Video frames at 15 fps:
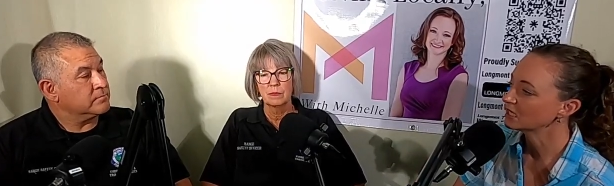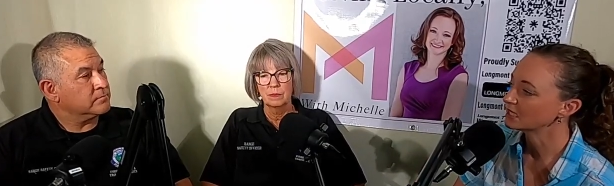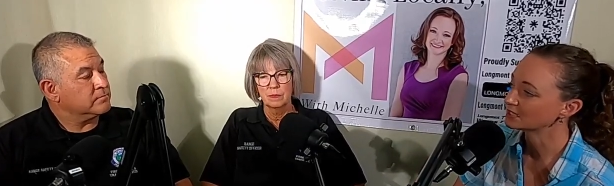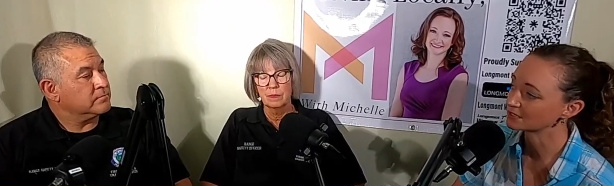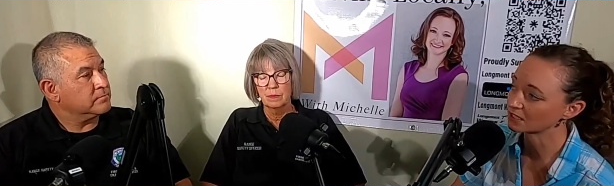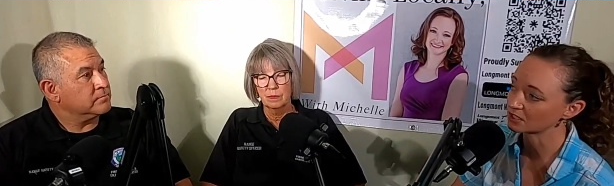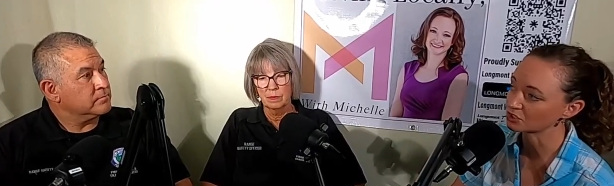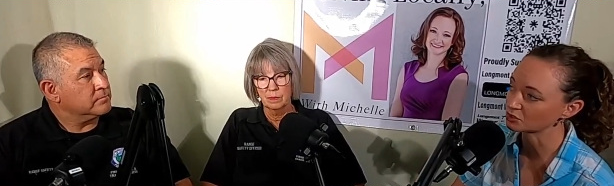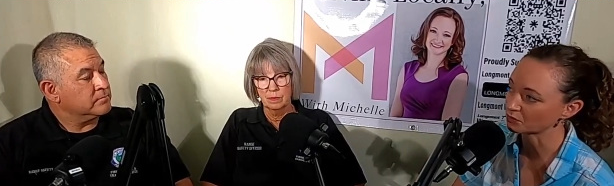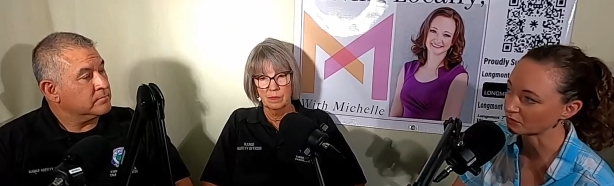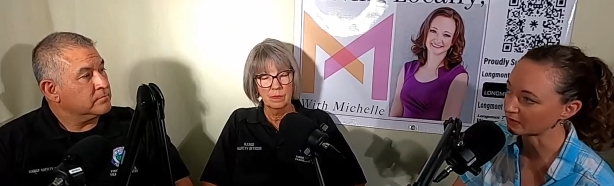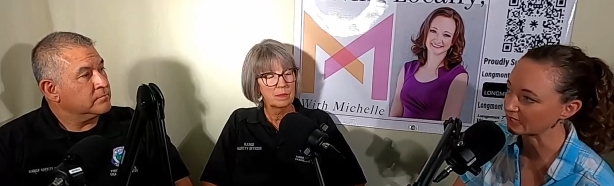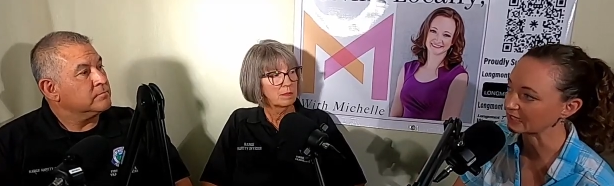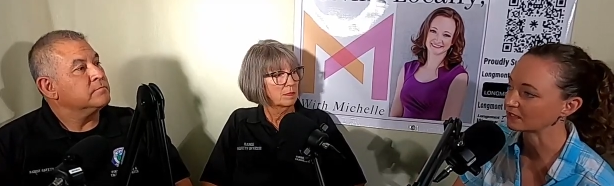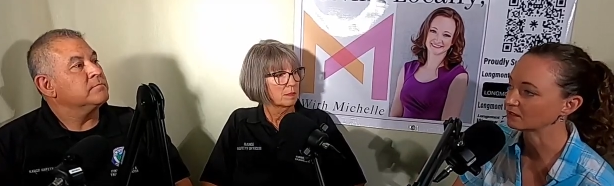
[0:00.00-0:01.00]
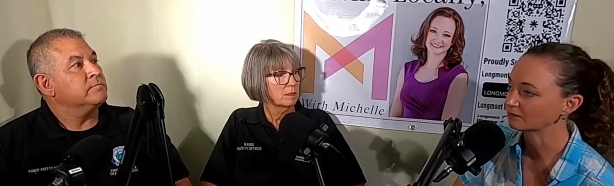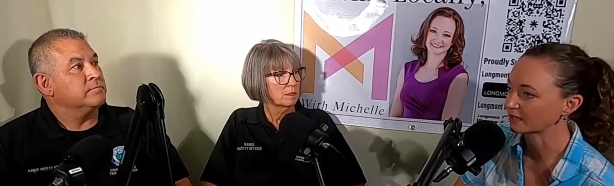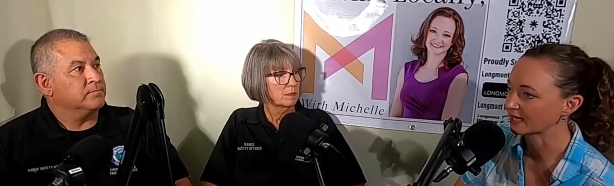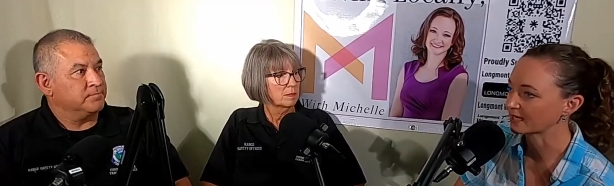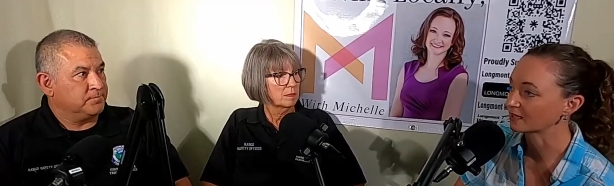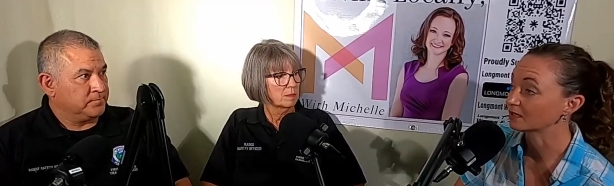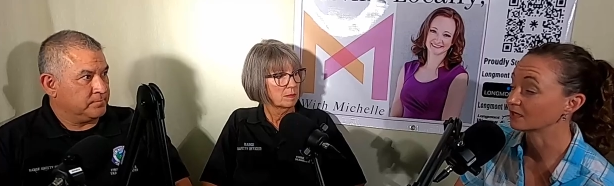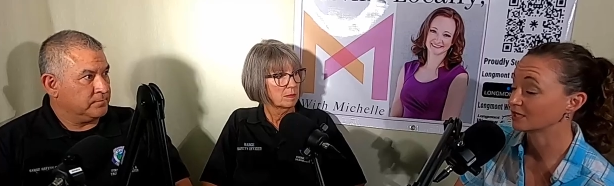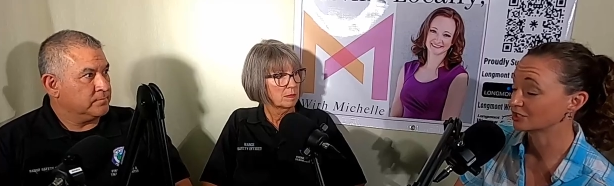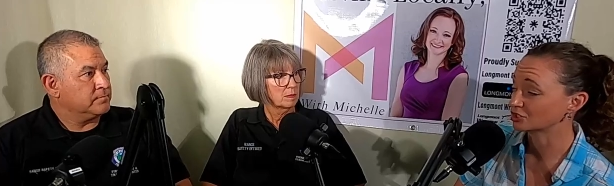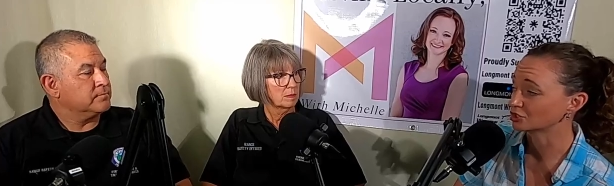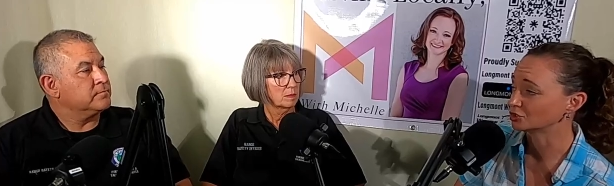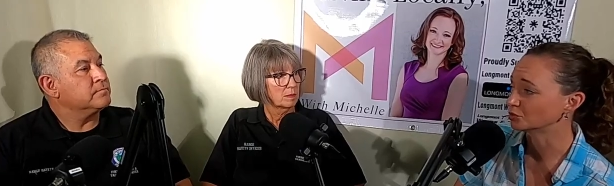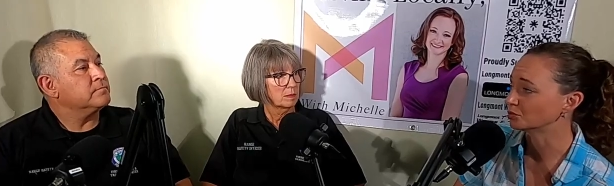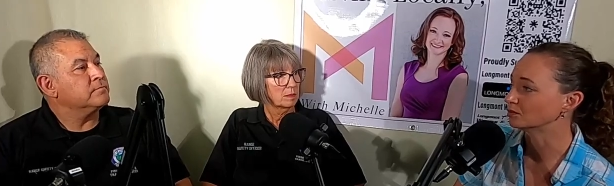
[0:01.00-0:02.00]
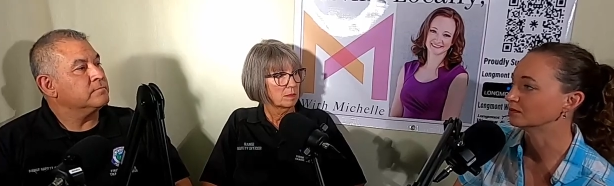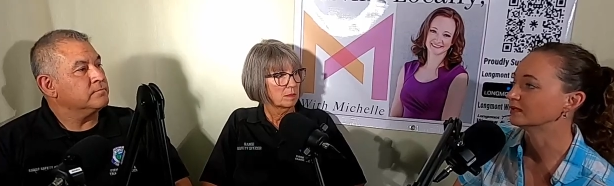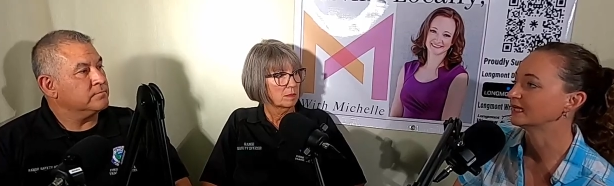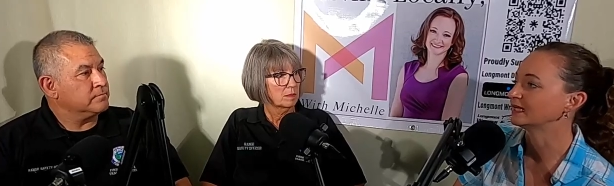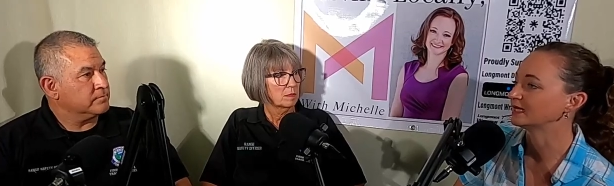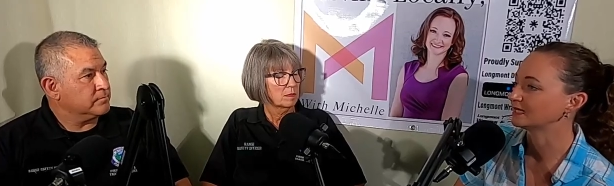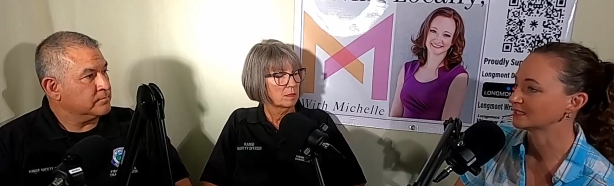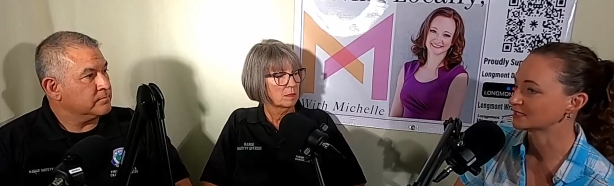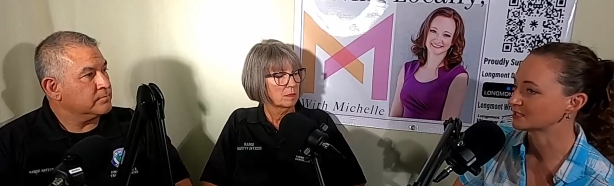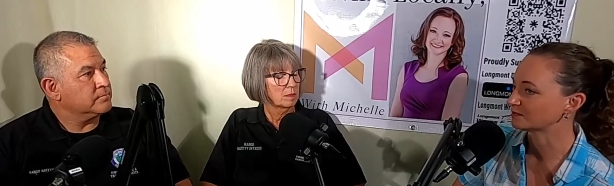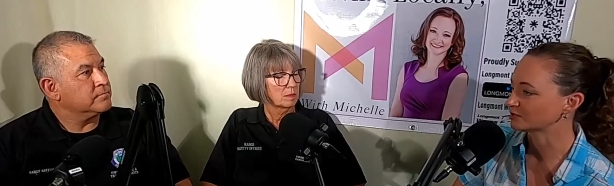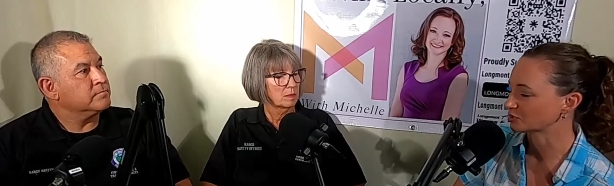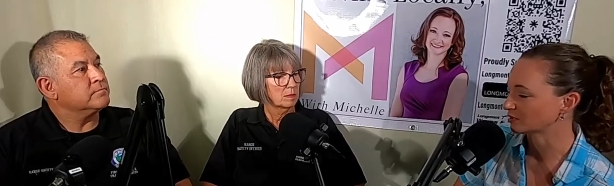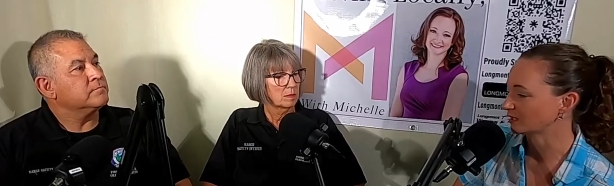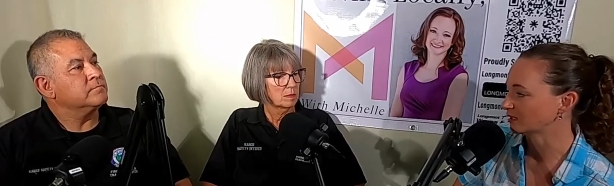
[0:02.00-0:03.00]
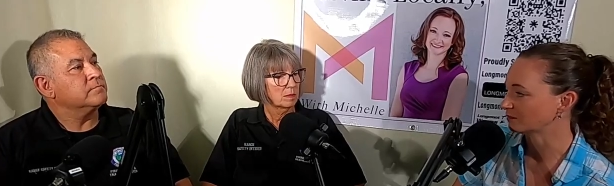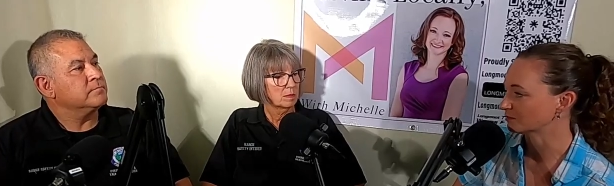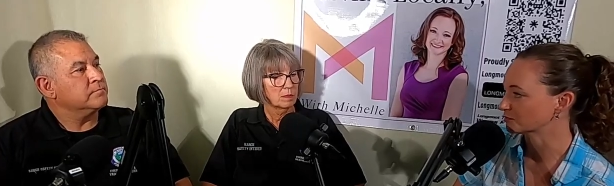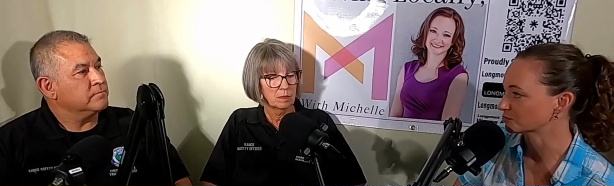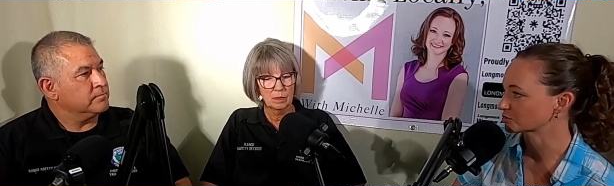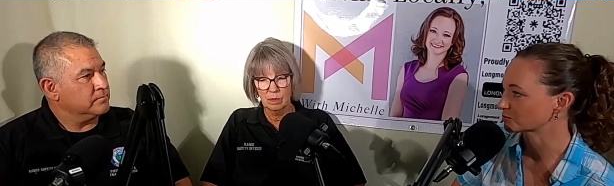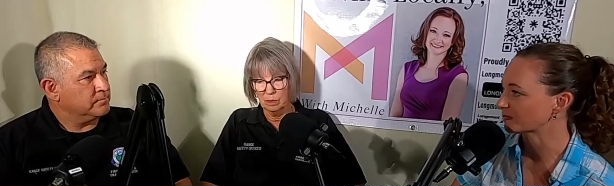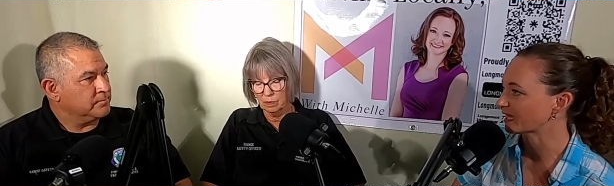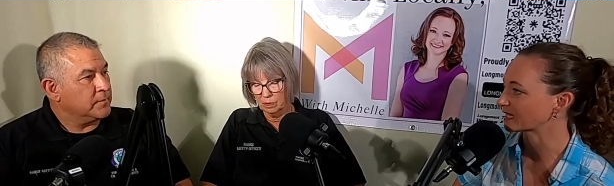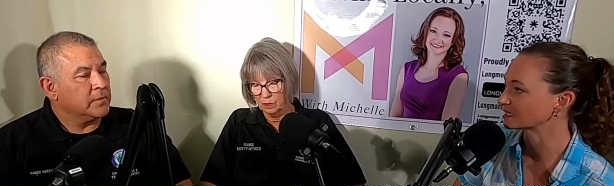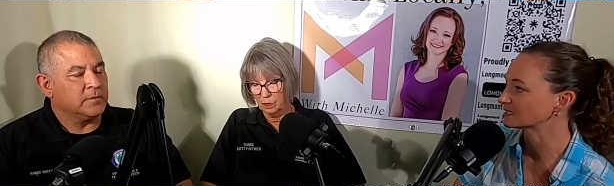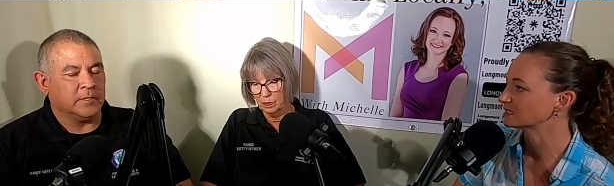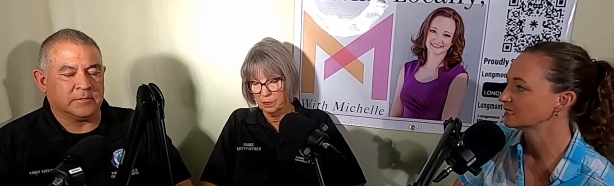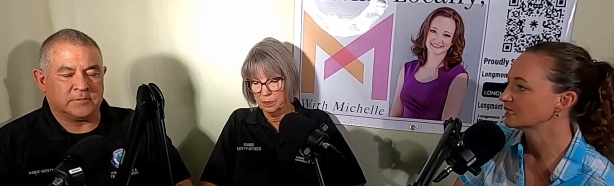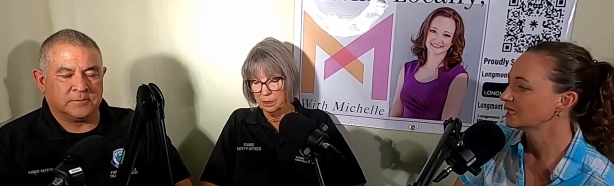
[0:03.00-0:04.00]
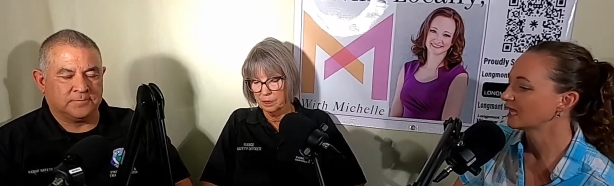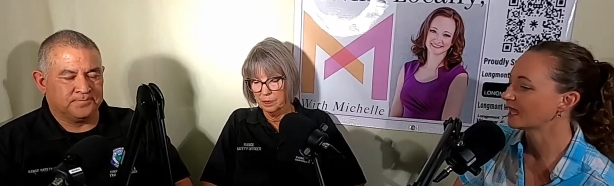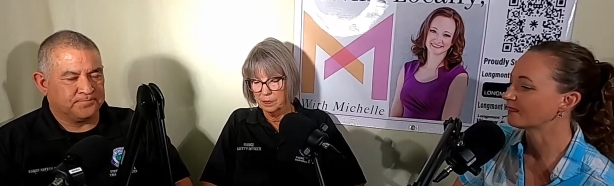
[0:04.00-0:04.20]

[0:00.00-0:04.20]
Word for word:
Speaker 1: It's not a toy, right? It's a tool, and it needs to be treated with mm-hmm. respect. Mm-hmm. Yes.